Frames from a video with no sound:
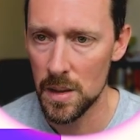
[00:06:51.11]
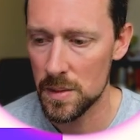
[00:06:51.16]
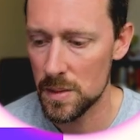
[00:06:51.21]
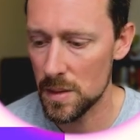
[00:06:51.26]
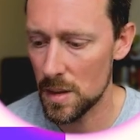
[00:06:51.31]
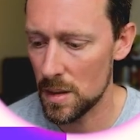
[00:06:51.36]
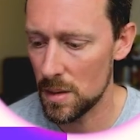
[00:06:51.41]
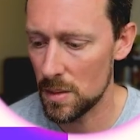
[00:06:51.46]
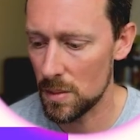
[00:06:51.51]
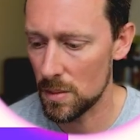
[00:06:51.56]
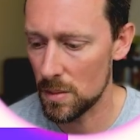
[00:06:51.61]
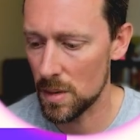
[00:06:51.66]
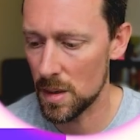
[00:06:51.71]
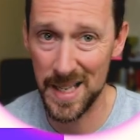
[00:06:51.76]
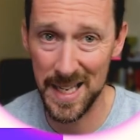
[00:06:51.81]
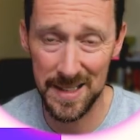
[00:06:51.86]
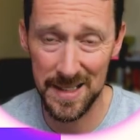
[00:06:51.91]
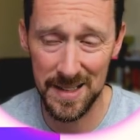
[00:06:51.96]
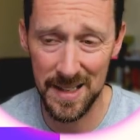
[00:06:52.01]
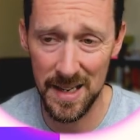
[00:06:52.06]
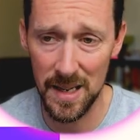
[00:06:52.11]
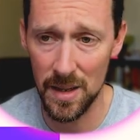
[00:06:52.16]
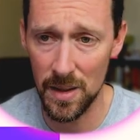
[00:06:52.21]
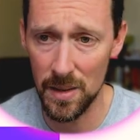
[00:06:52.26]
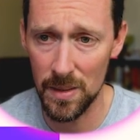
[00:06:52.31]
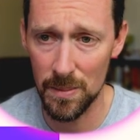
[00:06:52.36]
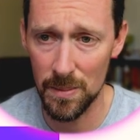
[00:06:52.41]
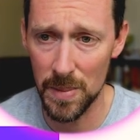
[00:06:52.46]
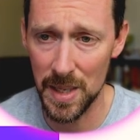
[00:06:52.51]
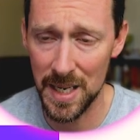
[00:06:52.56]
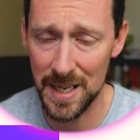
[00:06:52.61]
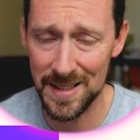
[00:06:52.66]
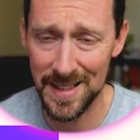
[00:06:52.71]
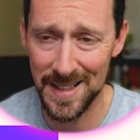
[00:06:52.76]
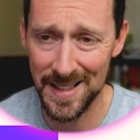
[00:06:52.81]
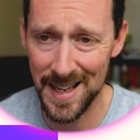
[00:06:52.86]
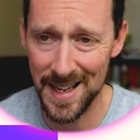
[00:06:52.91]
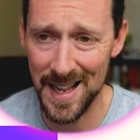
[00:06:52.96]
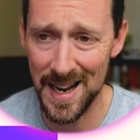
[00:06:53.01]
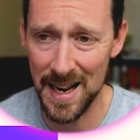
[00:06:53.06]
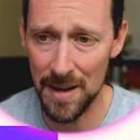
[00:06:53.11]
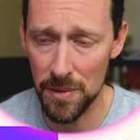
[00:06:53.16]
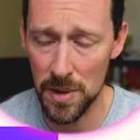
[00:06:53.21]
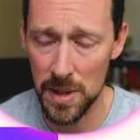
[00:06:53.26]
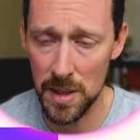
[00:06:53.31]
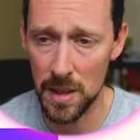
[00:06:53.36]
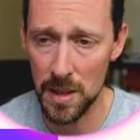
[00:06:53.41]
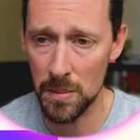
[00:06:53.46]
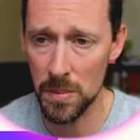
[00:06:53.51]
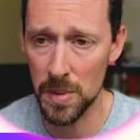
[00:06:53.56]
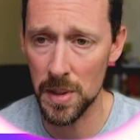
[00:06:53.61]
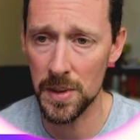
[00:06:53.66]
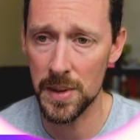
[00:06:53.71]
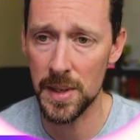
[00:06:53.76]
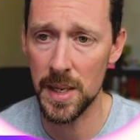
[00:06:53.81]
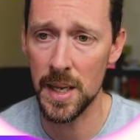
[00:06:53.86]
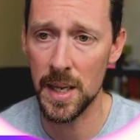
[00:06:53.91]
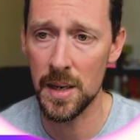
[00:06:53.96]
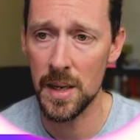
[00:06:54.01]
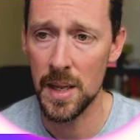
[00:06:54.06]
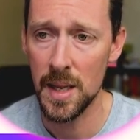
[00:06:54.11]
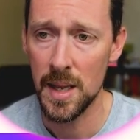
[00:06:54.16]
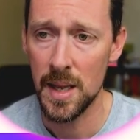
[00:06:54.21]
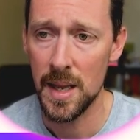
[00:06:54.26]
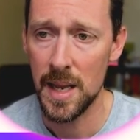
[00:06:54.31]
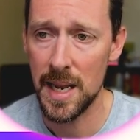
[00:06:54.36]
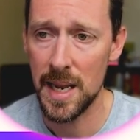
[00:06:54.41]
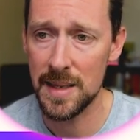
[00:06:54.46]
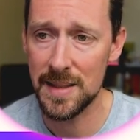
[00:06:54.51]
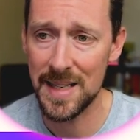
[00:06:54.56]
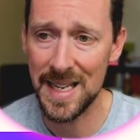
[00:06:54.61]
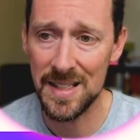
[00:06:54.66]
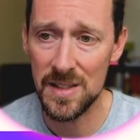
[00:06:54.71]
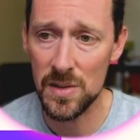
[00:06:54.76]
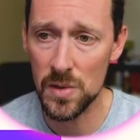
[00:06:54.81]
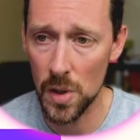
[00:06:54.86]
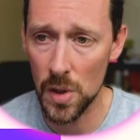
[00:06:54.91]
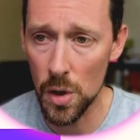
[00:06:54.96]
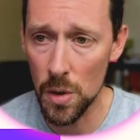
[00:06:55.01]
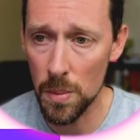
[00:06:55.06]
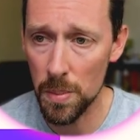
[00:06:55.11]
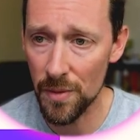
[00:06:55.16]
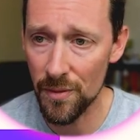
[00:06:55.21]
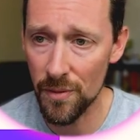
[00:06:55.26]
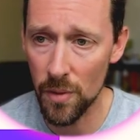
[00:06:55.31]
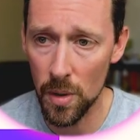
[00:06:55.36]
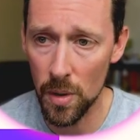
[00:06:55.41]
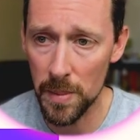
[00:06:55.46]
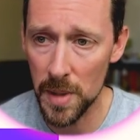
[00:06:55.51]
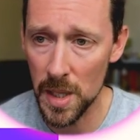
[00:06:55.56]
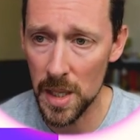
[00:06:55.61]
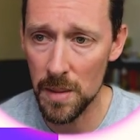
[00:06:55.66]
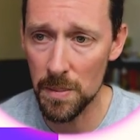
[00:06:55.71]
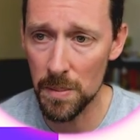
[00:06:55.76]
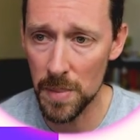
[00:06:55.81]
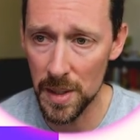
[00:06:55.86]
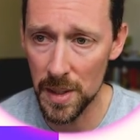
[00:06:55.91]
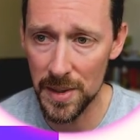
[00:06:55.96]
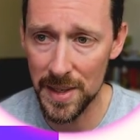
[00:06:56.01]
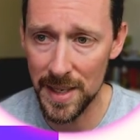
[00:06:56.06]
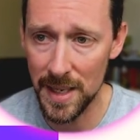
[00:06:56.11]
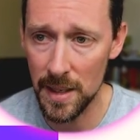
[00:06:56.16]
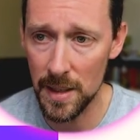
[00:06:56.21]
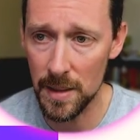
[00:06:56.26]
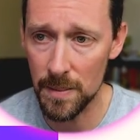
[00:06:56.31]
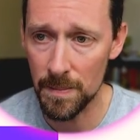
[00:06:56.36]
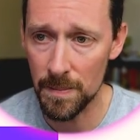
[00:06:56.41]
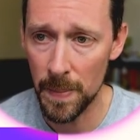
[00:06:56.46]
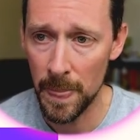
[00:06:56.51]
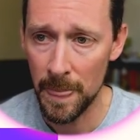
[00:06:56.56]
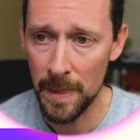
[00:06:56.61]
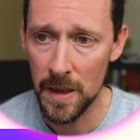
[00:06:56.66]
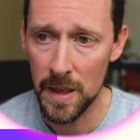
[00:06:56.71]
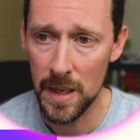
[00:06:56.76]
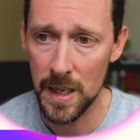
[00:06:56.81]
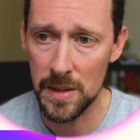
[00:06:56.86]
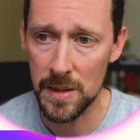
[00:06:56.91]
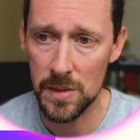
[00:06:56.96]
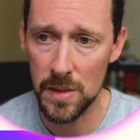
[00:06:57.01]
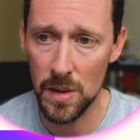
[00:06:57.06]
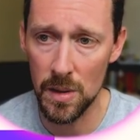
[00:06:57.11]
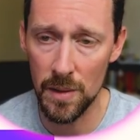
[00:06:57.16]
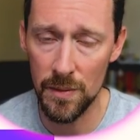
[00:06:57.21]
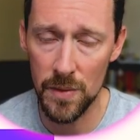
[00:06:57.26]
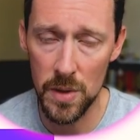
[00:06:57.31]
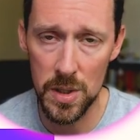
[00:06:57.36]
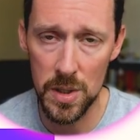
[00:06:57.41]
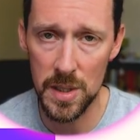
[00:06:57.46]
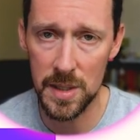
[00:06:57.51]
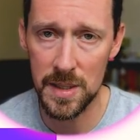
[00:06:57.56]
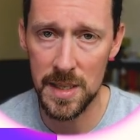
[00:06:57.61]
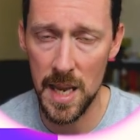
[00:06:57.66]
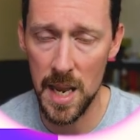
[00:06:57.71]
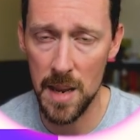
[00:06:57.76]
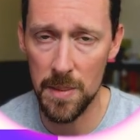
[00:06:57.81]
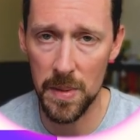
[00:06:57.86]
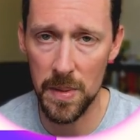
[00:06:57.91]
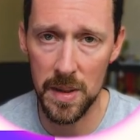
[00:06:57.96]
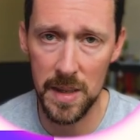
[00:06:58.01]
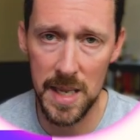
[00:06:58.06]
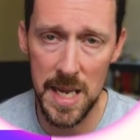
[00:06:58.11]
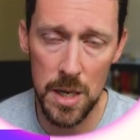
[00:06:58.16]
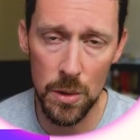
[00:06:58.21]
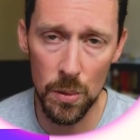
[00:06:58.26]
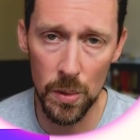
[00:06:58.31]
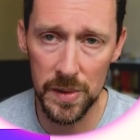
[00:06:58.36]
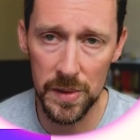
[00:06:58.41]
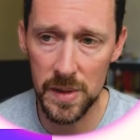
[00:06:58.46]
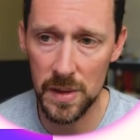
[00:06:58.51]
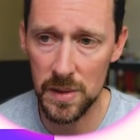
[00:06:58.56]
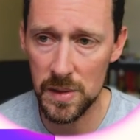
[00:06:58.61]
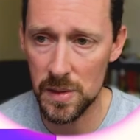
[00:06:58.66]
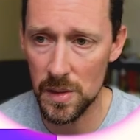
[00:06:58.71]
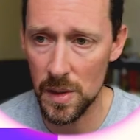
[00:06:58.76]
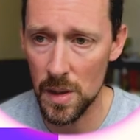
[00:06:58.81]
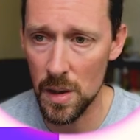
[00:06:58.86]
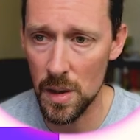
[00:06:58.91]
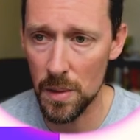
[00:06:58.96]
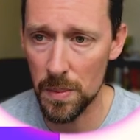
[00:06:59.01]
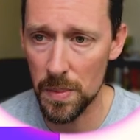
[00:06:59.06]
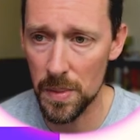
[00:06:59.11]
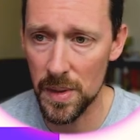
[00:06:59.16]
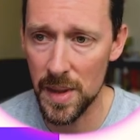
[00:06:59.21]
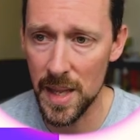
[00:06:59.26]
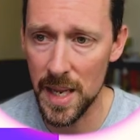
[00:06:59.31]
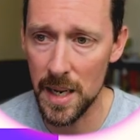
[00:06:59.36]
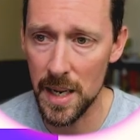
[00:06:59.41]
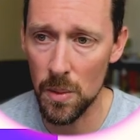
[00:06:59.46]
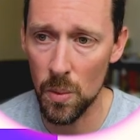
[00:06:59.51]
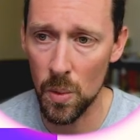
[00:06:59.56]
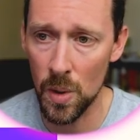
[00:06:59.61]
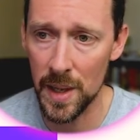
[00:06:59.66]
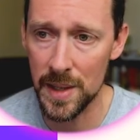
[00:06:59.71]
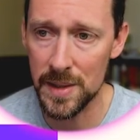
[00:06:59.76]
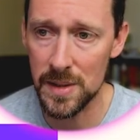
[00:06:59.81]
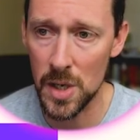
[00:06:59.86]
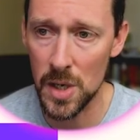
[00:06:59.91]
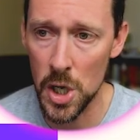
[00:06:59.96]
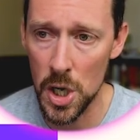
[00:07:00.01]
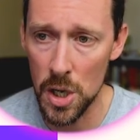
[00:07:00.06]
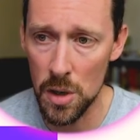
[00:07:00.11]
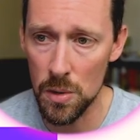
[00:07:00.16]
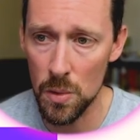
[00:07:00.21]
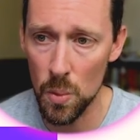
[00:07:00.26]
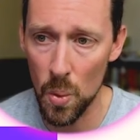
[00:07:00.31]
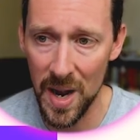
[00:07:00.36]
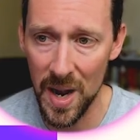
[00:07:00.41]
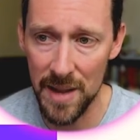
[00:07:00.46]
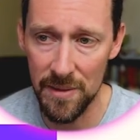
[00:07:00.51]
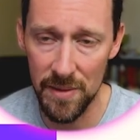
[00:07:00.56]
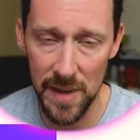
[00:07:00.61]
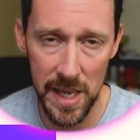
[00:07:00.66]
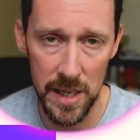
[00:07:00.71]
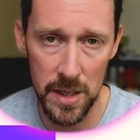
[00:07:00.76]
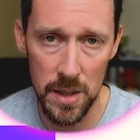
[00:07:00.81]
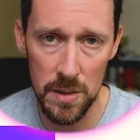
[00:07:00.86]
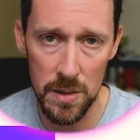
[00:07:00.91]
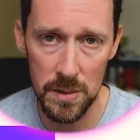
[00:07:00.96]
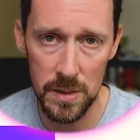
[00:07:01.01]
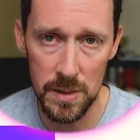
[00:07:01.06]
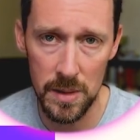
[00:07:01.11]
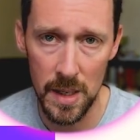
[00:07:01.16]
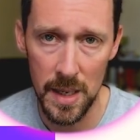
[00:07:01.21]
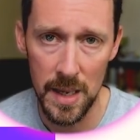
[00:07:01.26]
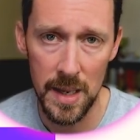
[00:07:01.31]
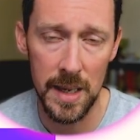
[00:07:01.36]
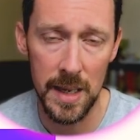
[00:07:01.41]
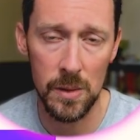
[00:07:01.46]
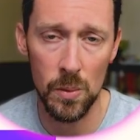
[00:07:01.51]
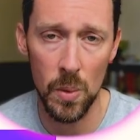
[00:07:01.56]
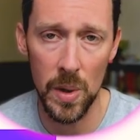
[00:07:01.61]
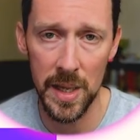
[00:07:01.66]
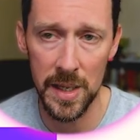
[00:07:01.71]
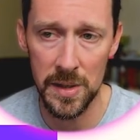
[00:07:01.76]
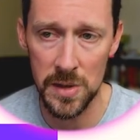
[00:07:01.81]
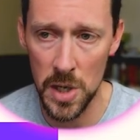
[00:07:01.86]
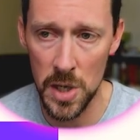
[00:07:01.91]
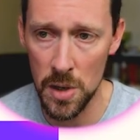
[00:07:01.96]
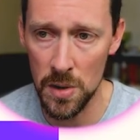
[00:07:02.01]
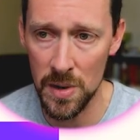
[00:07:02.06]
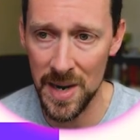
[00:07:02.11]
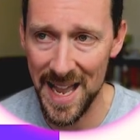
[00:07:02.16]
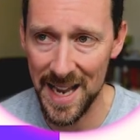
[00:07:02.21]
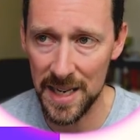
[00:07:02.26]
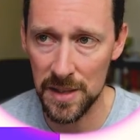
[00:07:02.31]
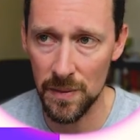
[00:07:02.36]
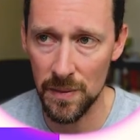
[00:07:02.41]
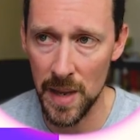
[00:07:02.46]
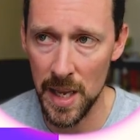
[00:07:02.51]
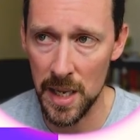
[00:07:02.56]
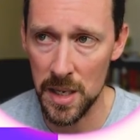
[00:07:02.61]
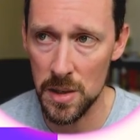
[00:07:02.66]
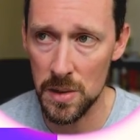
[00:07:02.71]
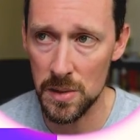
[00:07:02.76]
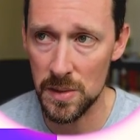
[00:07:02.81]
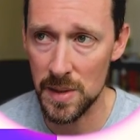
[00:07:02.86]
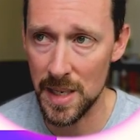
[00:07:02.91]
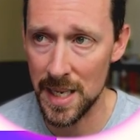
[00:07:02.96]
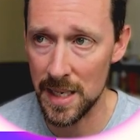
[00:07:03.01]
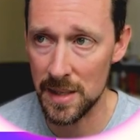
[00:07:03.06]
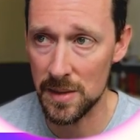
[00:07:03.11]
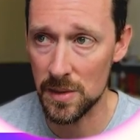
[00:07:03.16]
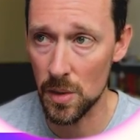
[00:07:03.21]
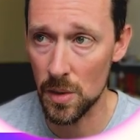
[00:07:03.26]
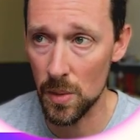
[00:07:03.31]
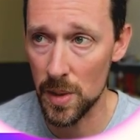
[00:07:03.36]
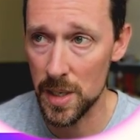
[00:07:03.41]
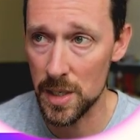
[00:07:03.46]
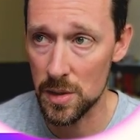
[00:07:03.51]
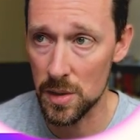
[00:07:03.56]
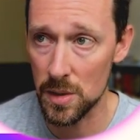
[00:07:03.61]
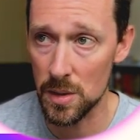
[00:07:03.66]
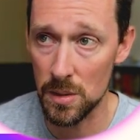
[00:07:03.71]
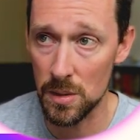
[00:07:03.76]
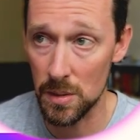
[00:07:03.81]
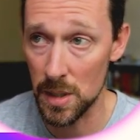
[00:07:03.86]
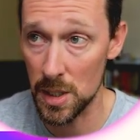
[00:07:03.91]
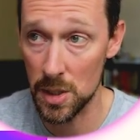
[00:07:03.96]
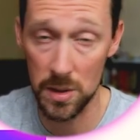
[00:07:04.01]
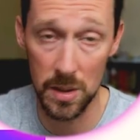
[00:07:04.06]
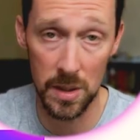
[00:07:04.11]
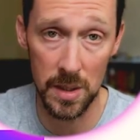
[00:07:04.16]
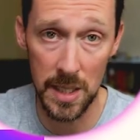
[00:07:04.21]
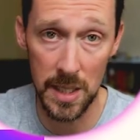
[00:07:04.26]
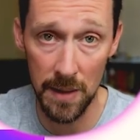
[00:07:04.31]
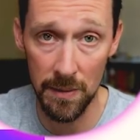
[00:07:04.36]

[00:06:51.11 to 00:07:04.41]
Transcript: So Excel, because it's got everything built in, has a slope formula built in. And so if you just type equals slope, then it wants known y values as well as known x values, and it's going to, it should